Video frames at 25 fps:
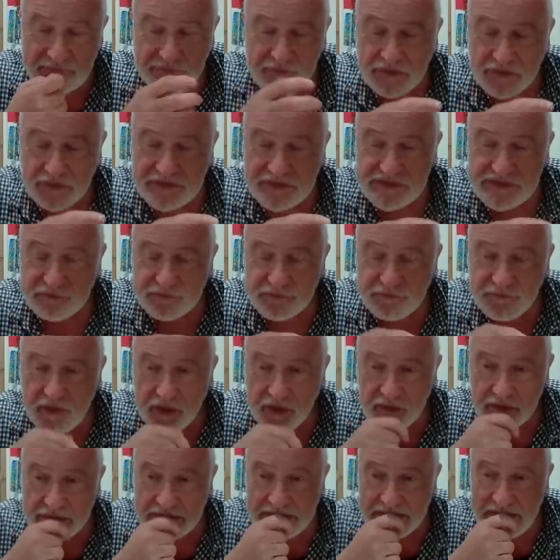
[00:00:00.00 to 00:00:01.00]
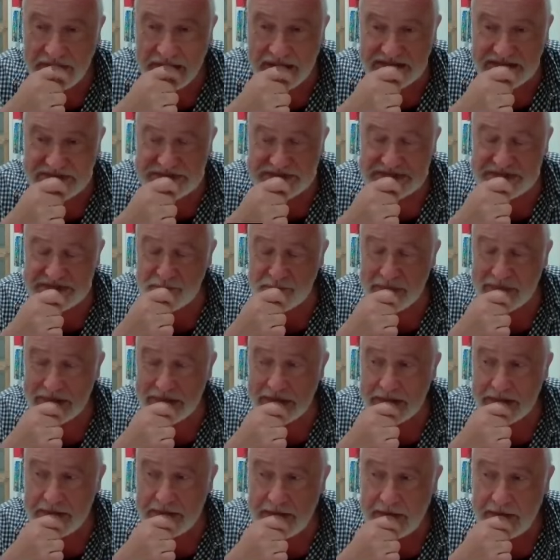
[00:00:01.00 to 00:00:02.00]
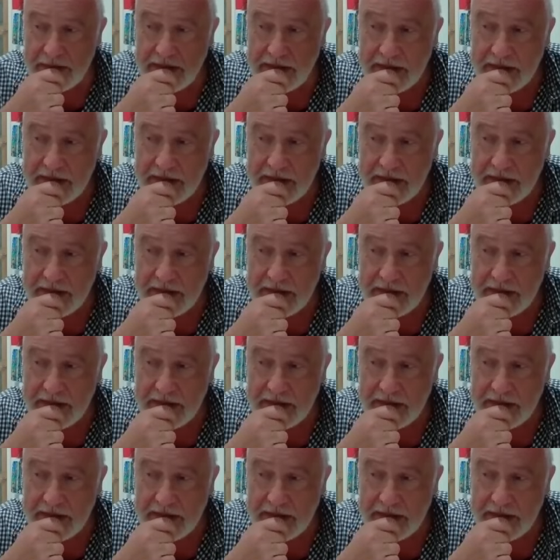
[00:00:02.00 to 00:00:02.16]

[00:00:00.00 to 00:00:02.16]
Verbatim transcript: Fergus O'Farrell asked me